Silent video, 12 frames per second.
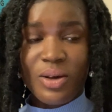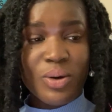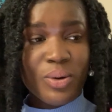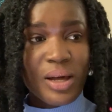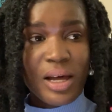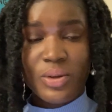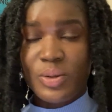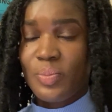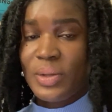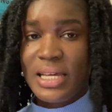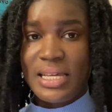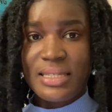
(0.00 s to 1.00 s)
Oh, how the
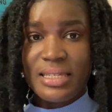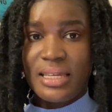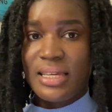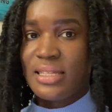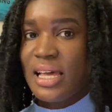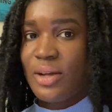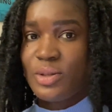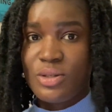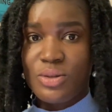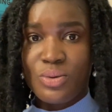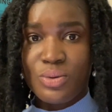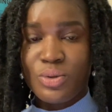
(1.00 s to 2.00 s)
place is, how the
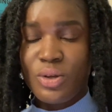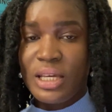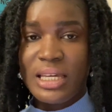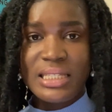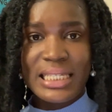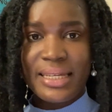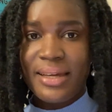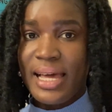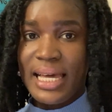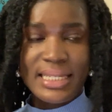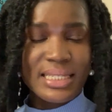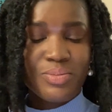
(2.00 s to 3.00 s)
school. No, he didn't
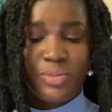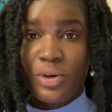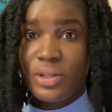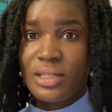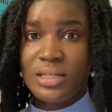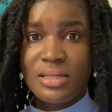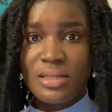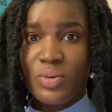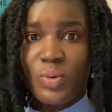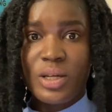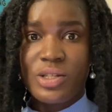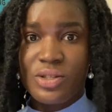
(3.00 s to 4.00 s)
ask him all these
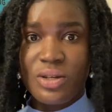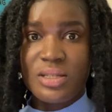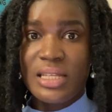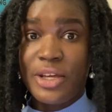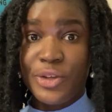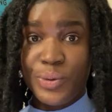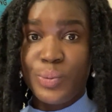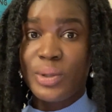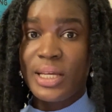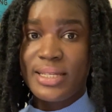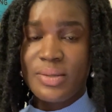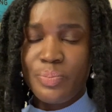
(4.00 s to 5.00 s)
questions that you
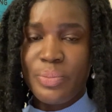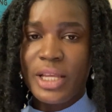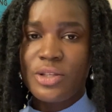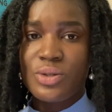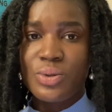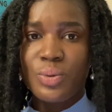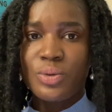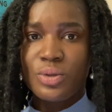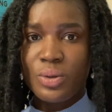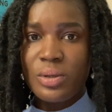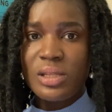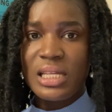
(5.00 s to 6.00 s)
would expect. So
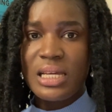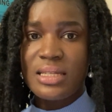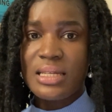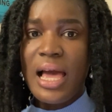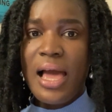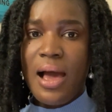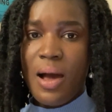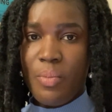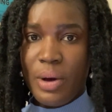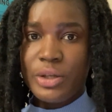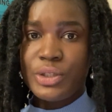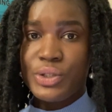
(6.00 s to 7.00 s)
know things
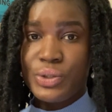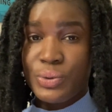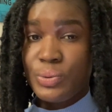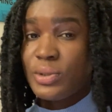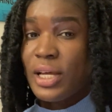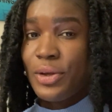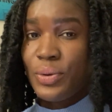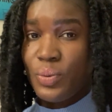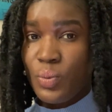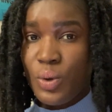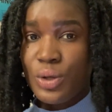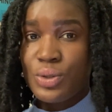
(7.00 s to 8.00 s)
about the school that you
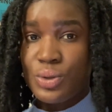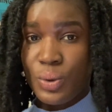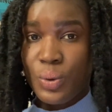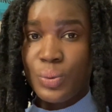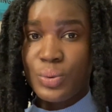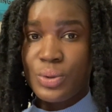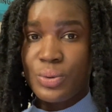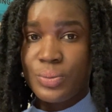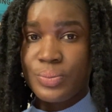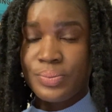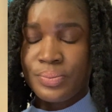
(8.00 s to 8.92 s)
want to go to.